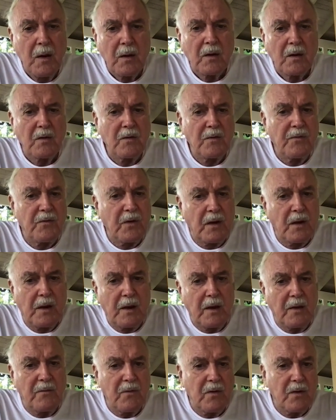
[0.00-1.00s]
because if you
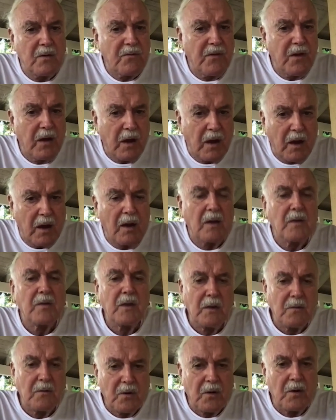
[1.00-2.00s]
leave it vague,
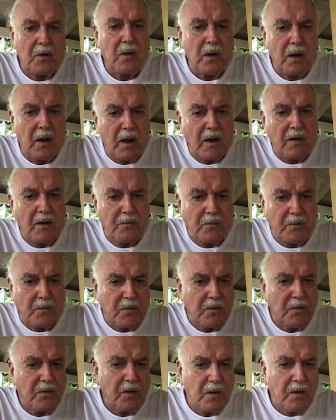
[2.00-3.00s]
then real life will
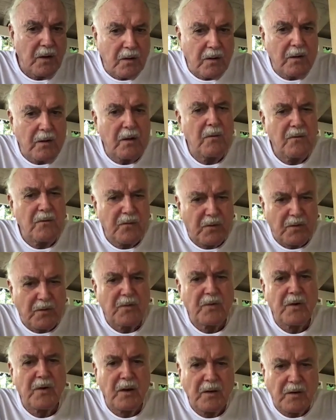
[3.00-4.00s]
start
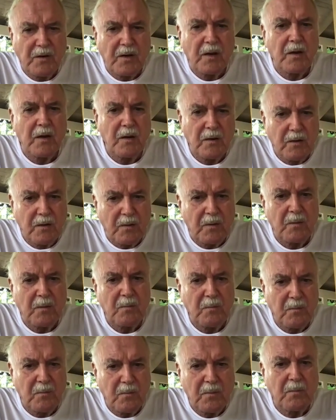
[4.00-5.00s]
infiltrating it
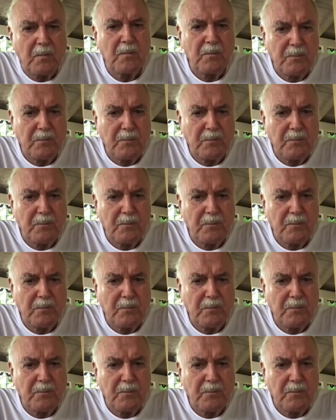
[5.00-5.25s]
and